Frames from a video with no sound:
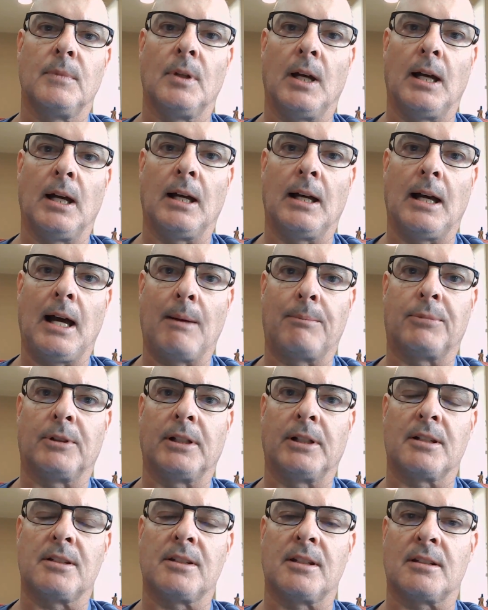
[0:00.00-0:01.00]

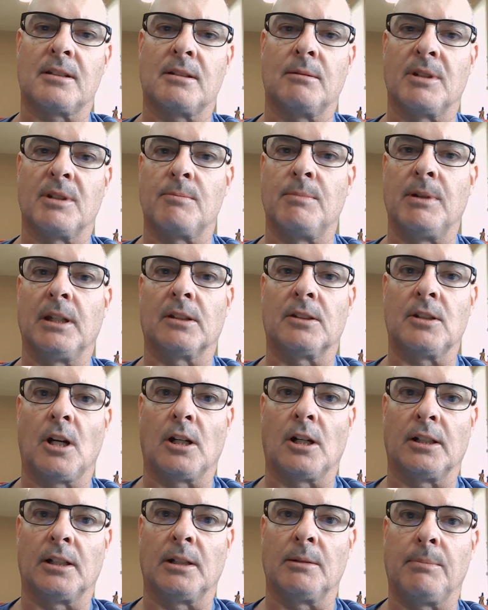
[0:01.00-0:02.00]
operating system is being
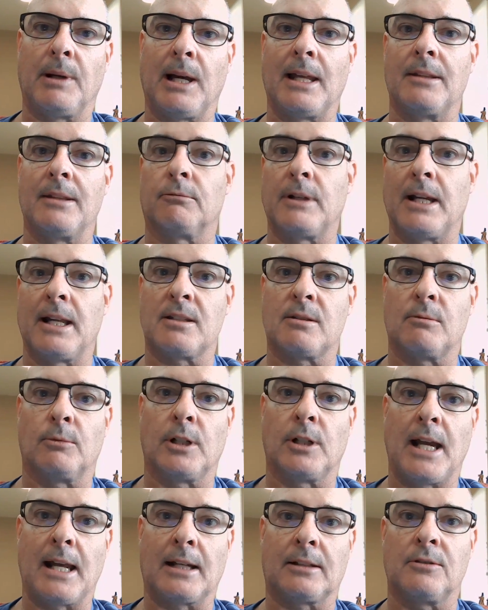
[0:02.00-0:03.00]
targeted by the
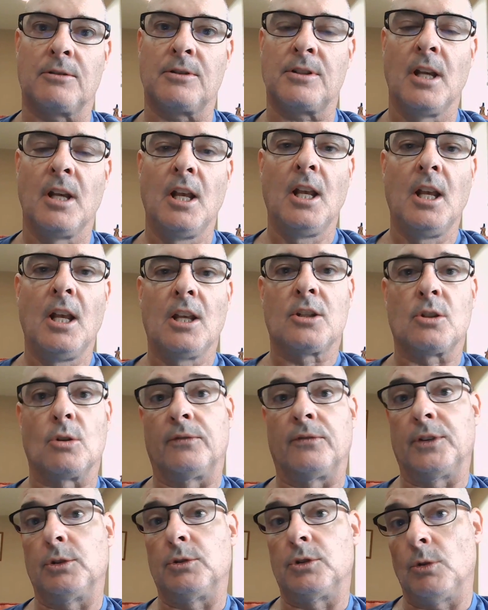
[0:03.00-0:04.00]
ransomware actors. So
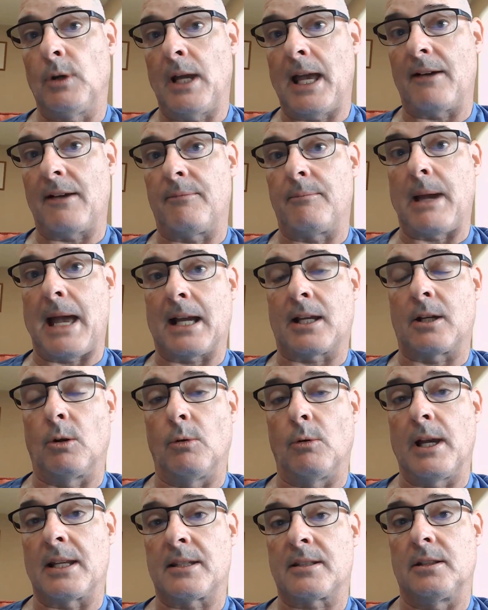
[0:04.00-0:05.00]
if you do have Mac
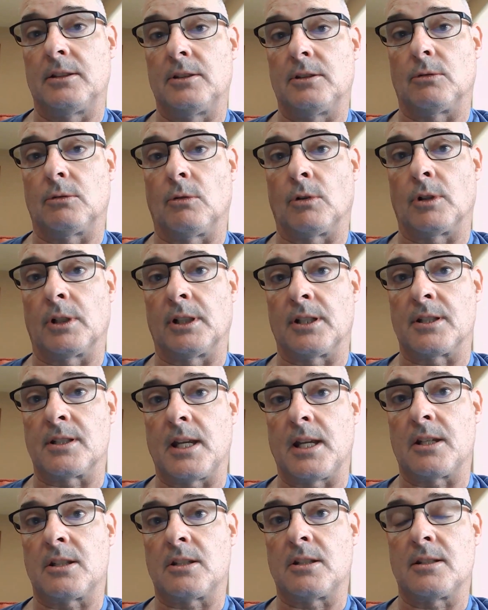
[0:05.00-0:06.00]
OS in your
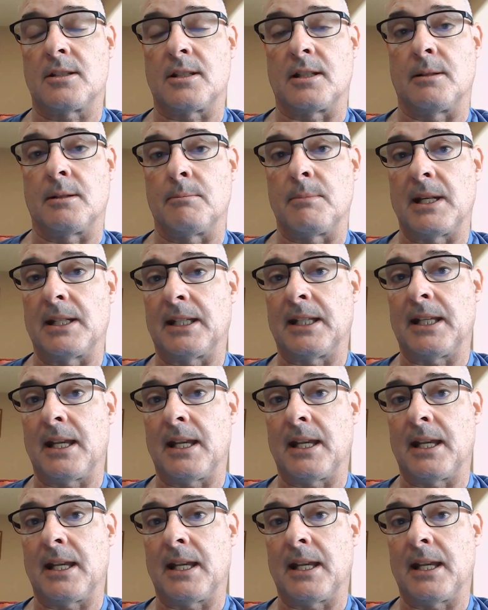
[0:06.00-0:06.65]
organizations, and in many